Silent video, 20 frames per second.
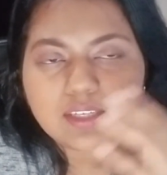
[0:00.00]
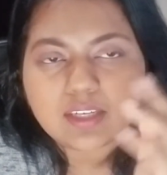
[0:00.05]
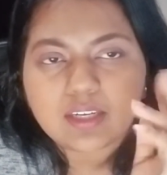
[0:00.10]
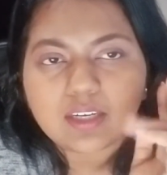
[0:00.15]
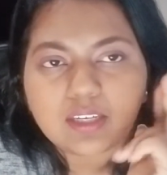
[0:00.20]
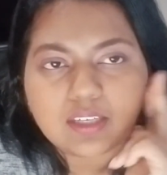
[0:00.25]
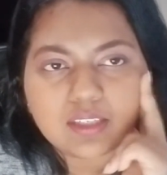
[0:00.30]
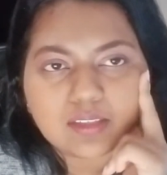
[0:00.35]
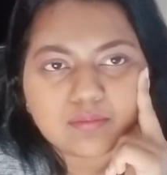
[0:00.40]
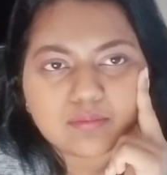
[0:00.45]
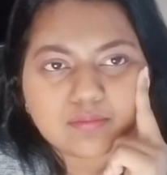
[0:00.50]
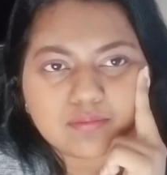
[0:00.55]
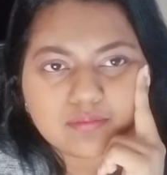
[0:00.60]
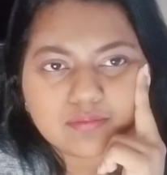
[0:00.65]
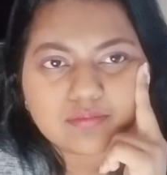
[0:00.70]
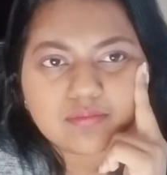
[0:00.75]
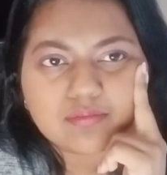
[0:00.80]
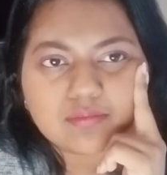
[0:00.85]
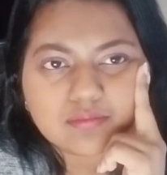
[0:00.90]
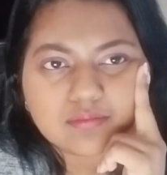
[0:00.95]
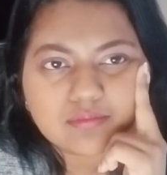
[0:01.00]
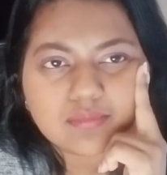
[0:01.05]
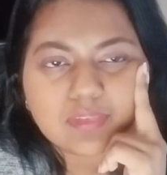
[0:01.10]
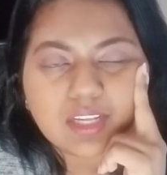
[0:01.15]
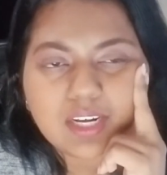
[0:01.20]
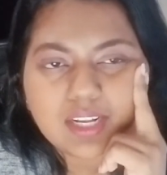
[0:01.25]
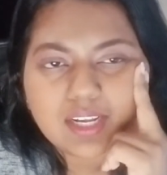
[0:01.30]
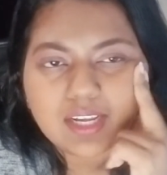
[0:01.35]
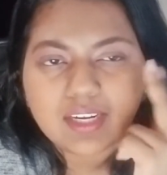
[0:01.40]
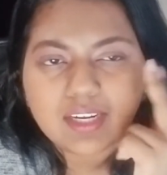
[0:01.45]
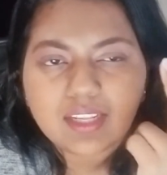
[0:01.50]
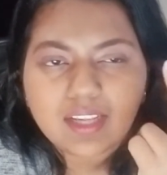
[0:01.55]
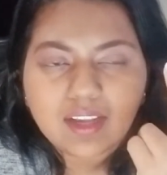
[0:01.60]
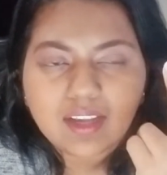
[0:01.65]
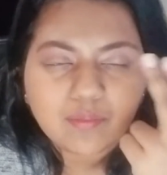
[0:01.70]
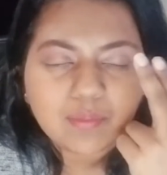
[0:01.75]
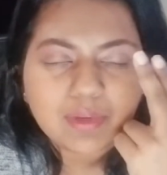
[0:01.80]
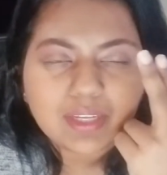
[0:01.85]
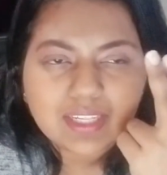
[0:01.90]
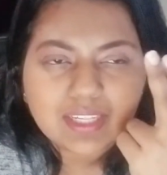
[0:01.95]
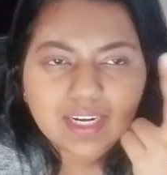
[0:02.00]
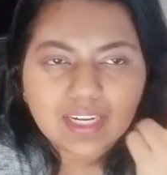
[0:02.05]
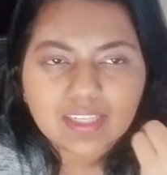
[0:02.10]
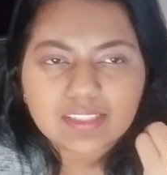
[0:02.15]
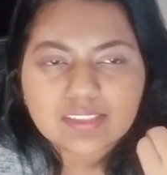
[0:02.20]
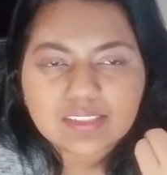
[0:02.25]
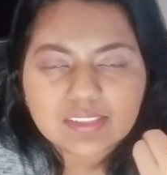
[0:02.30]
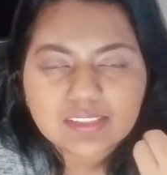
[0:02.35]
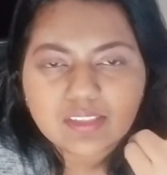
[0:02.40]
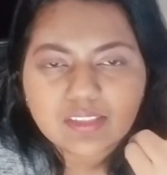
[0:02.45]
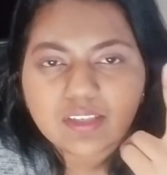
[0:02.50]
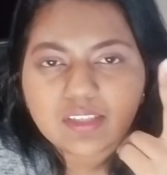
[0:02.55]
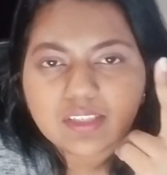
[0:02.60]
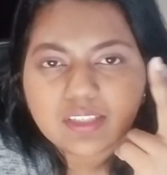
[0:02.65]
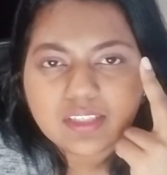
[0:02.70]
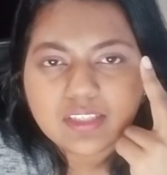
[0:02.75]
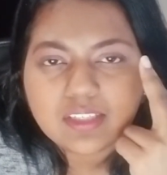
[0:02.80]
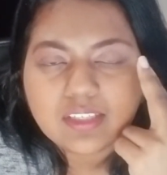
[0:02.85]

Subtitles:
Like, I didn't have my glasses on.